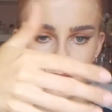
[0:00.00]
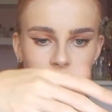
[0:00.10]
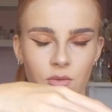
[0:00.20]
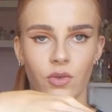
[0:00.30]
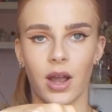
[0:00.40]

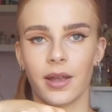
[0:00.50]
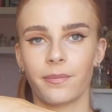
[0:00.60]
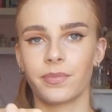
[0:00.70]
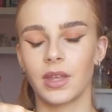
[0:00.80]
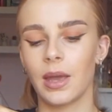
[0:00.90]
Right,
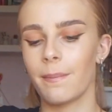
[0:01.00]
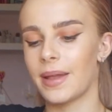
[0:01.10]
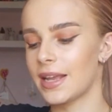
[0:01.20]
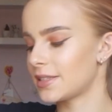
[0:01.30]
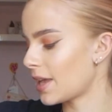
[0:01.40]

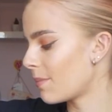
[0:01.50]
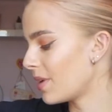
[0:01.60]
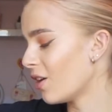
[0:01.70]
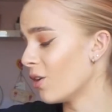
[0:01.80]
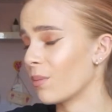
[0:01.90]
but it's
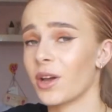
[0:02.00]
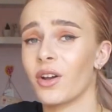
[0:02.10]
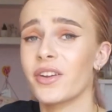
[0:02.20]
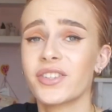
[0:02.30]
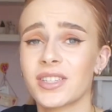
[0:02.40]
oh my god,
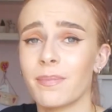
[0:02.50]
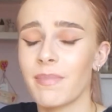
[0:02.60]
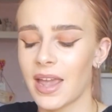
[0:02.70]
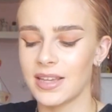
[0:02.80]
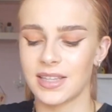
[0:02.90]
it's just
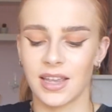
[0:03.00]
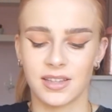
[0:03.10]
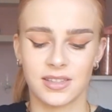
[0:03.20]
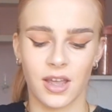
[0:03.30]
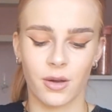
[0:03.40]
amazing.
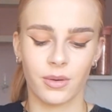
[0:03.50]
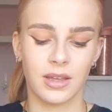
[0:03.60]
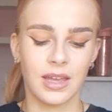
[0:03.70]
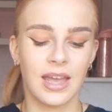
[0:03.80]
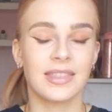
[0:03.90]
So
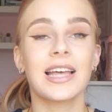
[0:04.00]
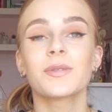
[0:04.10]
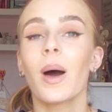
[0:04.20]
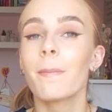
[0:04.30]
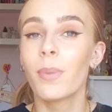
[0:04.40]
that's
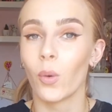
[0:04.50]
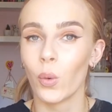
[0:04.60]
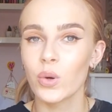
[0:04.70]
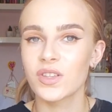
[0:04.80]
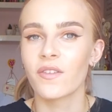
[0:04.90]
what I
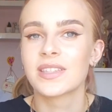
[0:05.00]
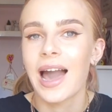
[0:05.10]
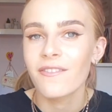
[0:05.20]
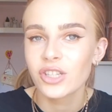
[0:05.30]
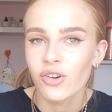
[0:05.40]
bought. Obviously
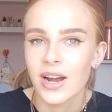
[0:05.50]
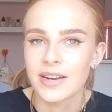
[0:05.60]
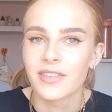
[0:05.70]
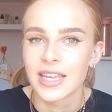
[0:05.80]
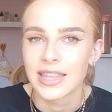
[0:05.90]
I haven't tried
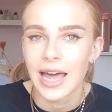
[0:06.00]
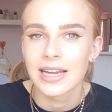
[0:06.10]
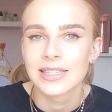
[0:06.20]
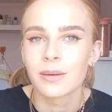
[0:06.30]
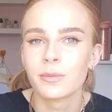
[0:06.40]
everything in that,
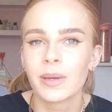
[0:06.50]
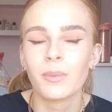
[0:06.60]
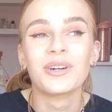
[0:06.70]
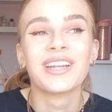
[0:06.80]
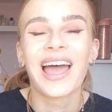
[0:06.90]
because that would be
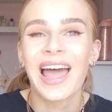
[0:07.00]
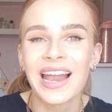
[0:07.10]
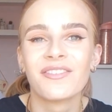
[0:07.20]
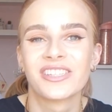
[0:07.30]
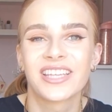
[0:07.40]
one
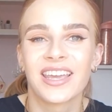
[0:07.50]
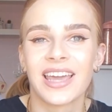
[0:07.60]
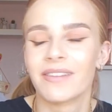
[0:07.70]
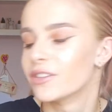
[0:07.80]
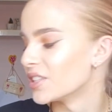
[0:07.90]
hell of a
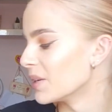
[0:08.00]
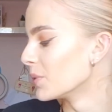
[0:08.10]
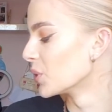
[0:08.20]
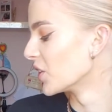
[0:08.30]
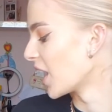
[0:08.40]
skincare routine with
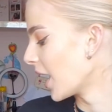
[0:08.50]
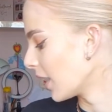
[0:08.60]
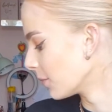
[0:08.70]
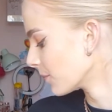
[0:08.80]
all of that in.